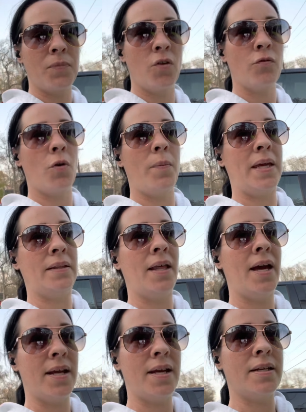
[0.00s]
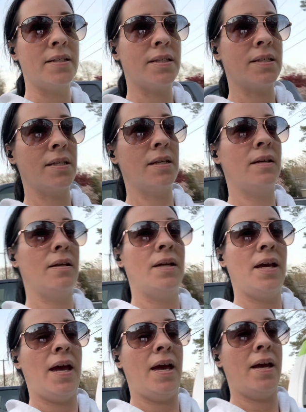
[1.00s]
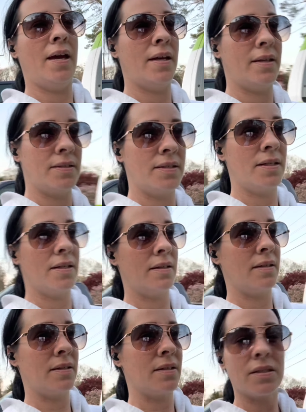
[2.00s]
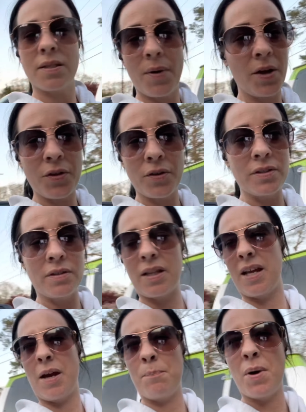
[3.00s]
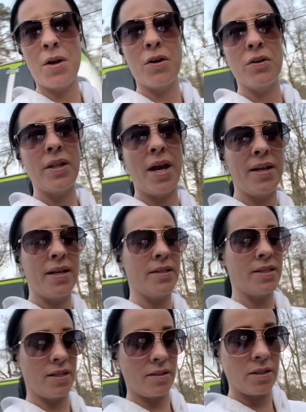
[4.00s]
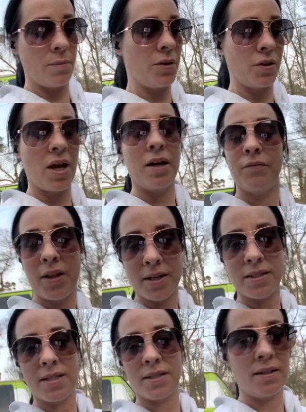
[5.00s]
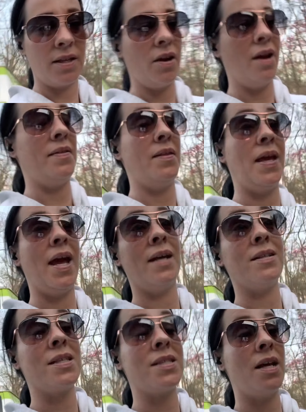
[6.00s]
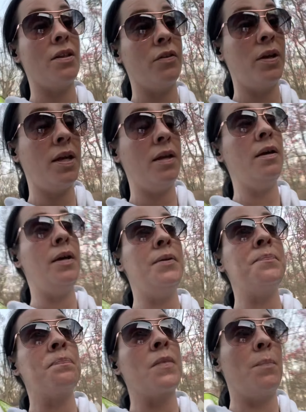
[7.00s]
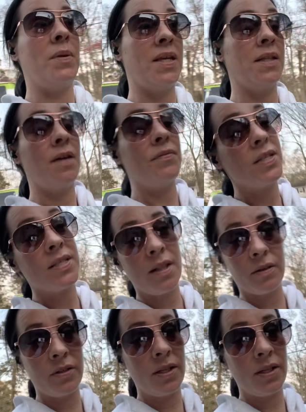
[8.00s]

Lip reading: romaine lettuce and some other like butter lettuce and some other kind of lettuces in there. And then they had celery. But they love the celery